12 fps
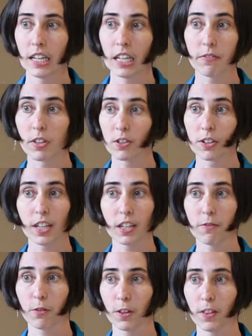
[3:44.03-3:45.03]
even
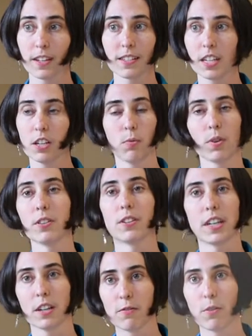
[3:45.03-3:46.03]
looking for things that you weren't
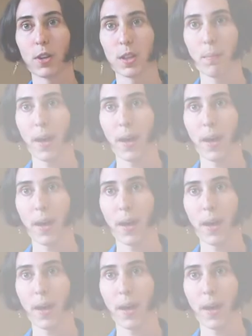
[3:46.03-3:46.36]
looking for in the